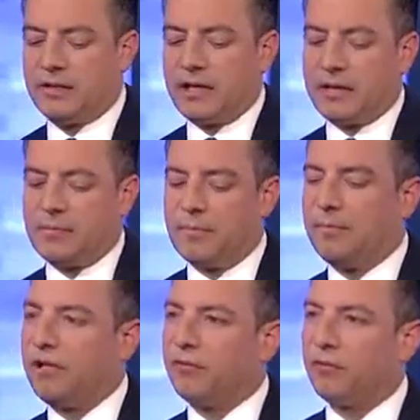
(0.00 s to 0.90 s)
the, I,
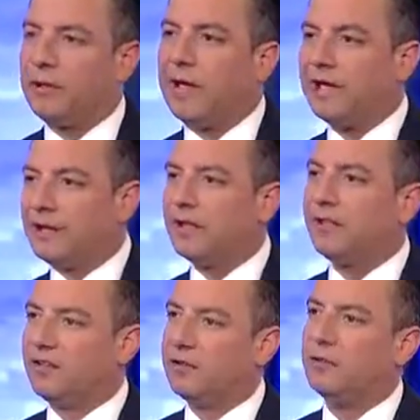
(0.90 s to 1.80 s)
but here's what I
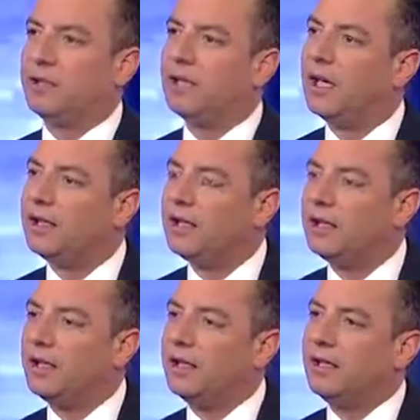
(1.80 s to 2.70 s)
think is going on,
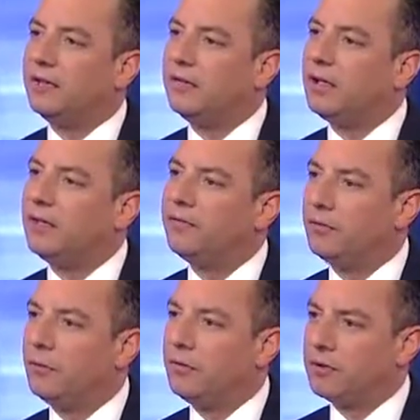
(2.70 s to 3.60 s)
and I, I, don't have
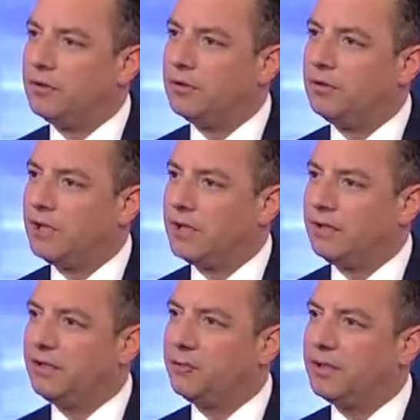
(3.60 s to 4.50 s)
total clarity on this,